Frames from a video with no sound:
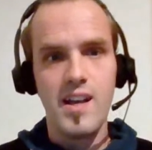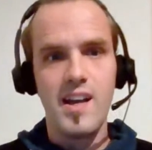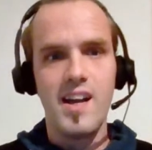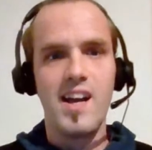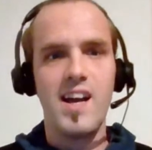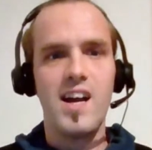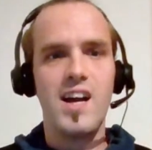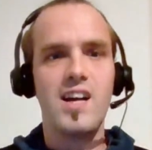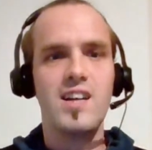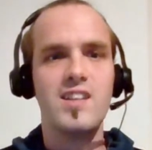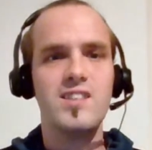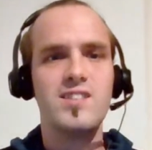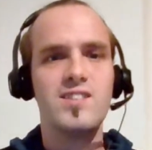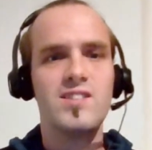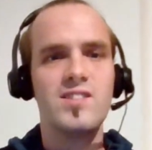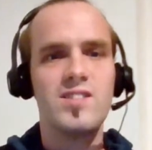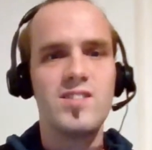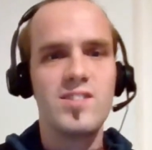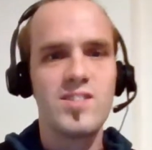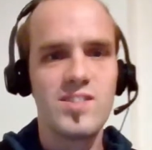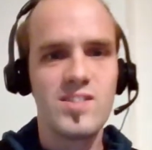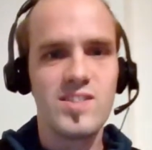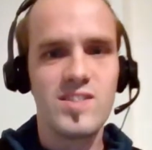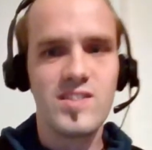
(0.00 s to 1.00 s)
And
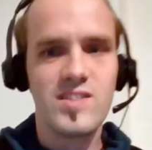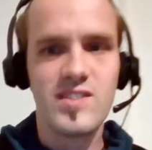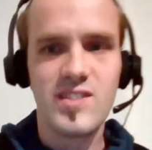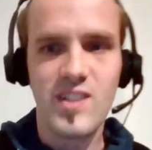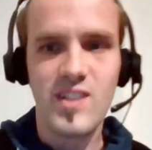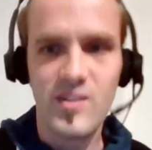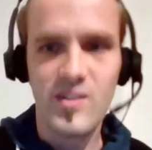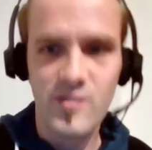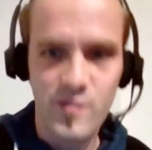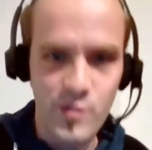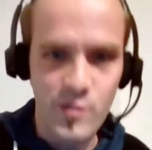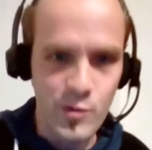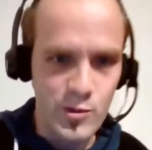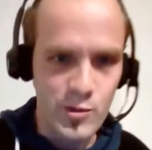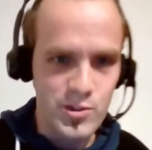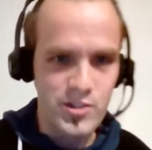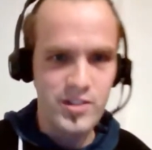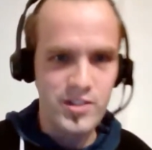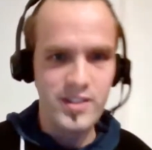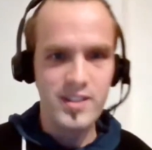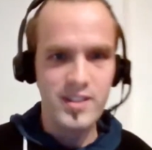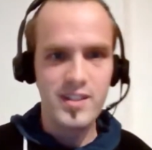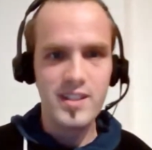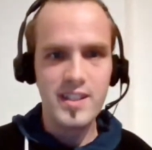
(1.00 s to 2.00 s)

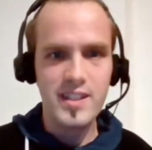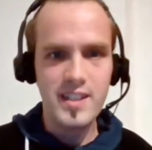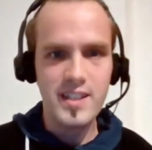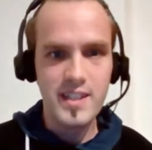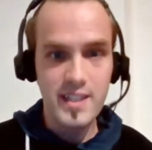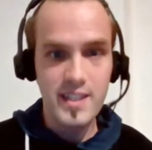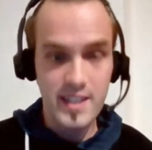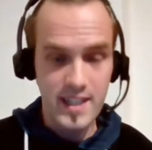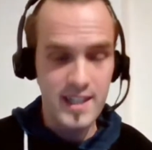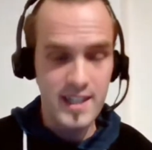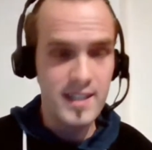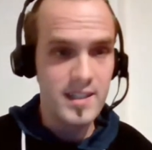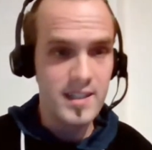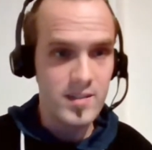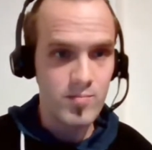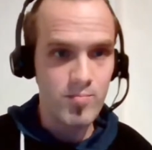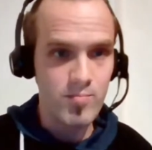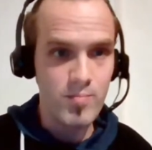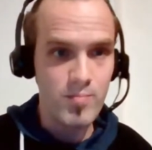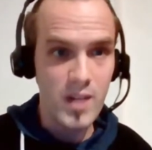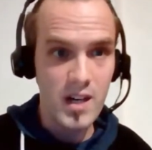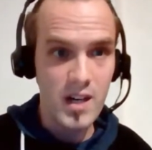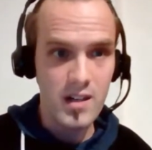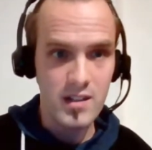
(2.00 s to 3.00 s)
unfortunately, it hit
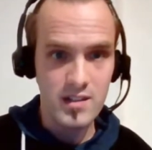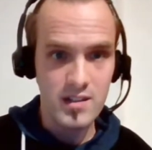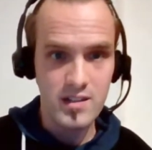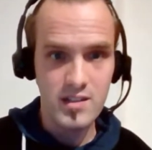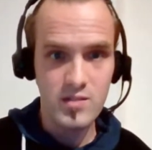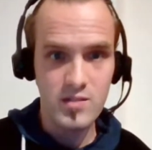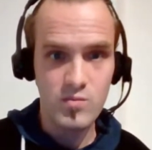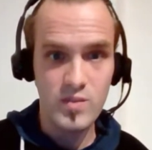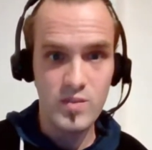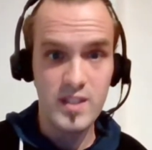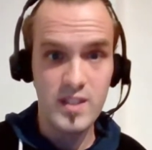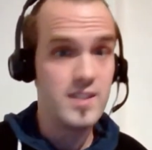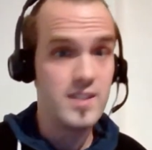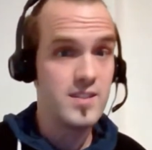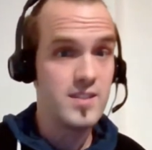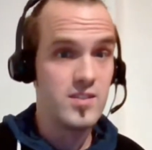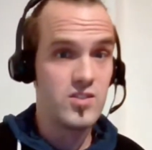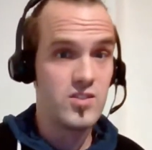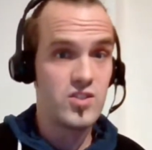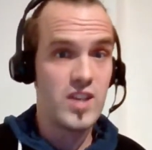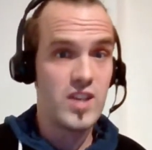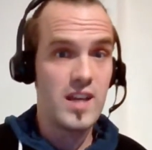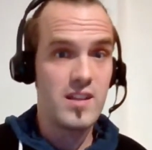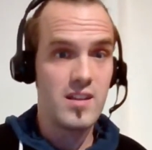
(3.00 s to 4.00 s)
Mark with his
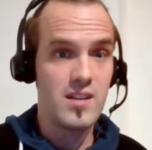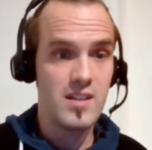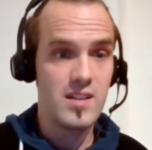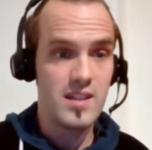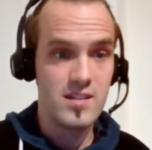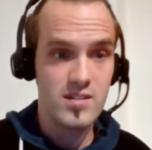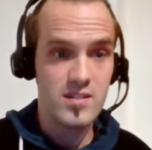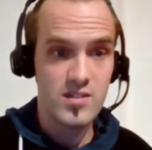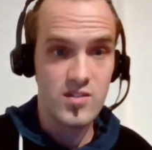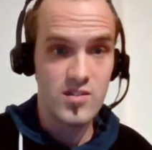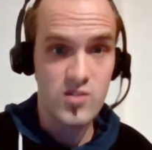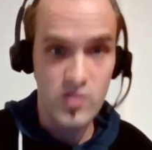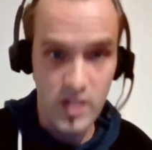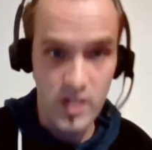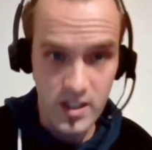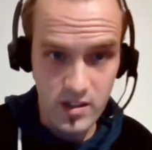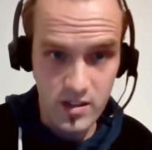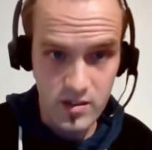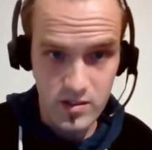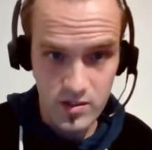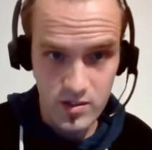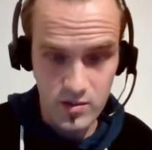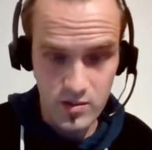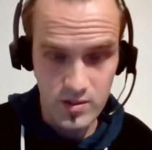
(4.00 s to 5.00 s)
channel and the strike
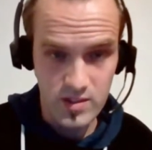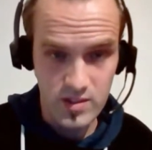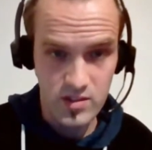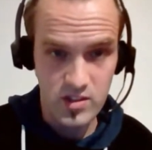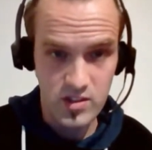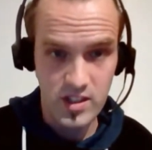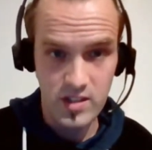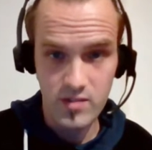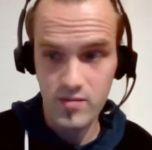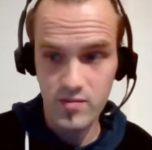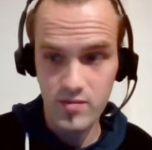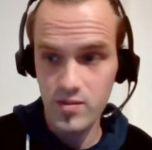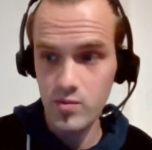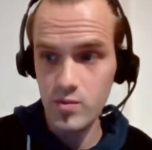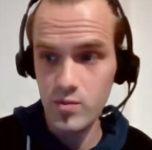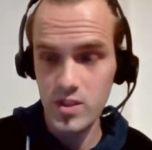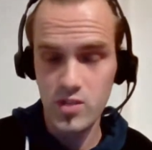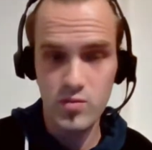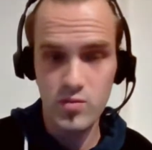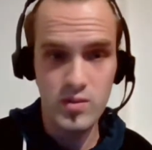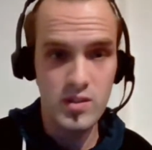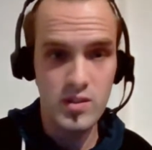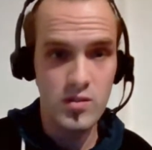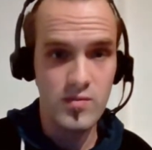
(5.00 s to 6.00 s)
onto his channel, for
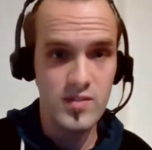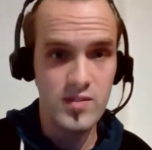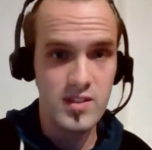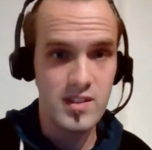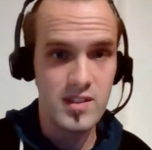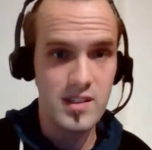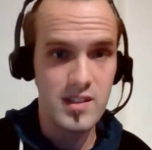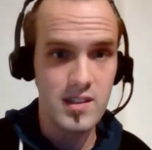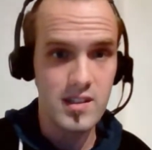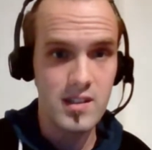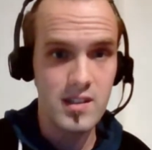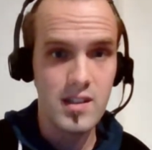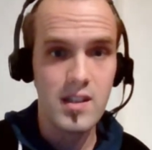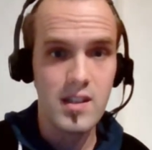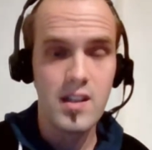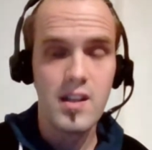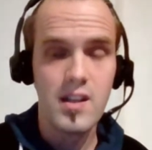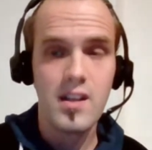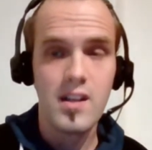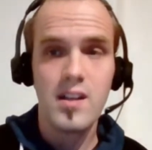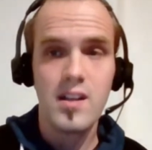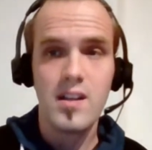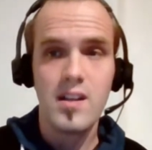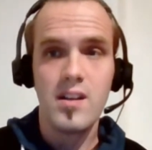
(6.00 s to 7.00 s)
which we obviously
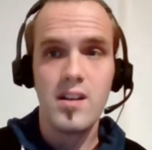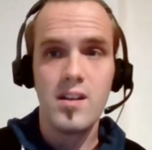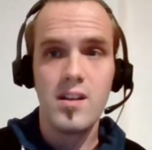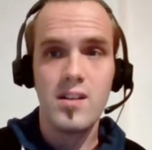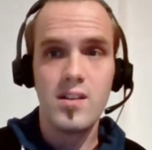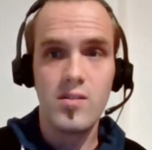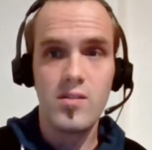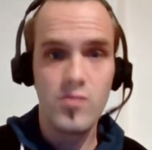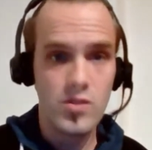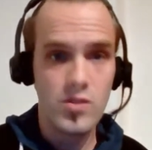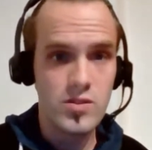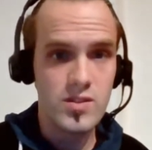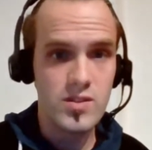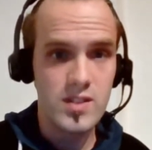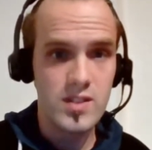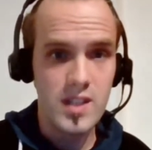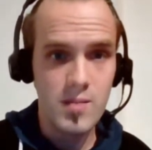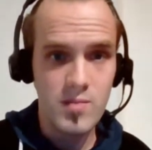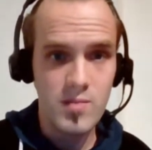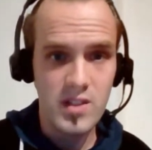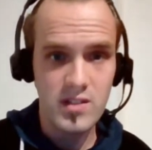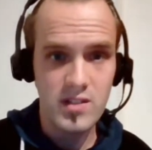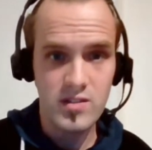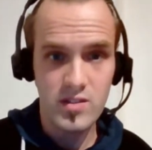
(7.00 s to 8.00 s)
And I wrote an
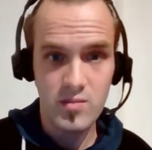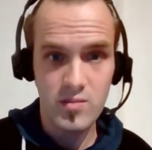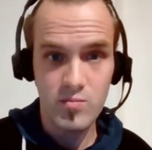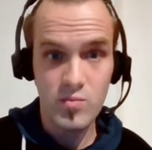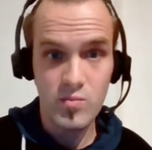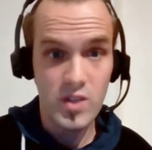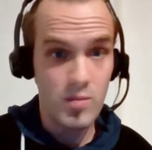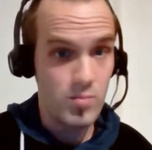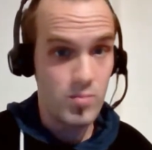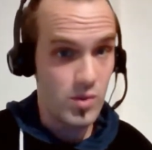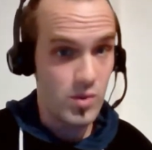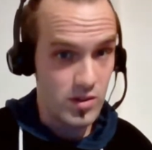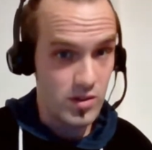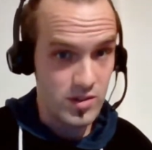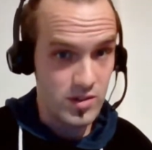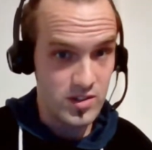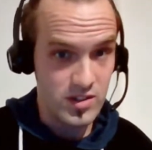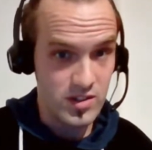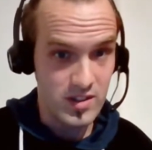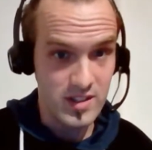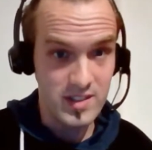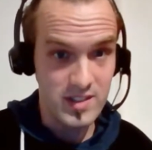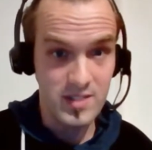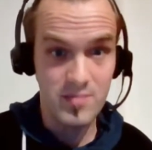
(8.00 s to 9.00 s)
email to him. We
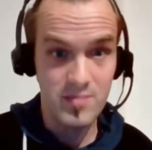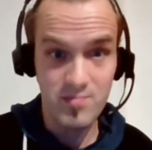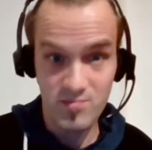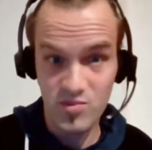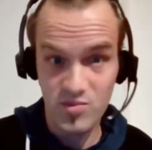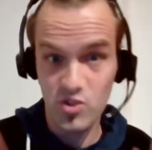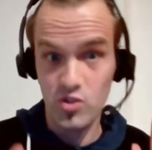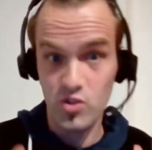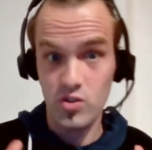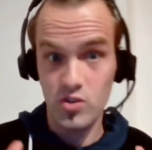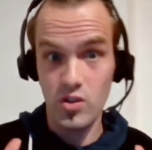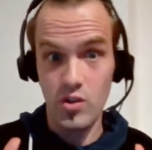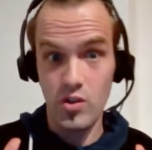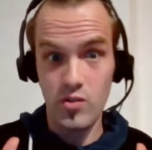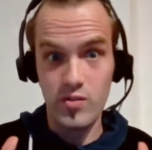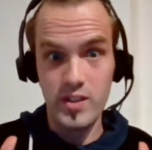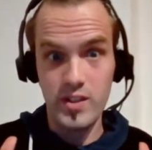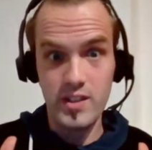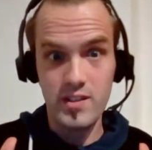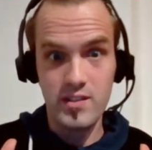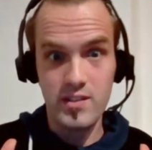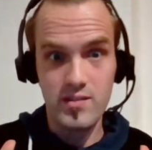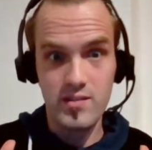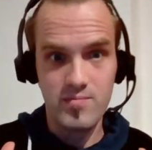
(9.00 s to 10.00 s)
apologize.
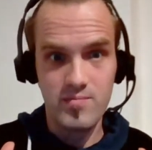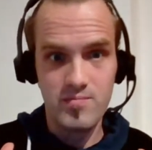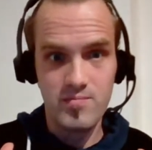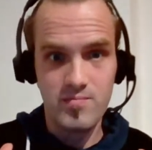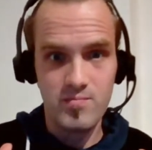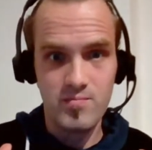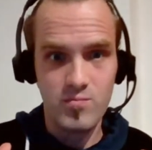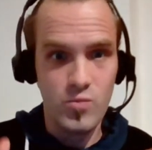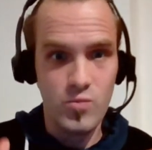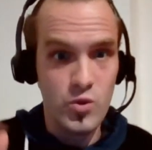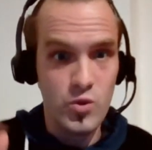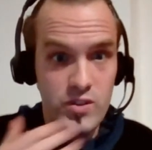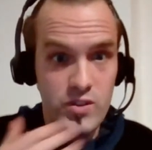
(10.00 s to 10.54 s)
Sorry. Was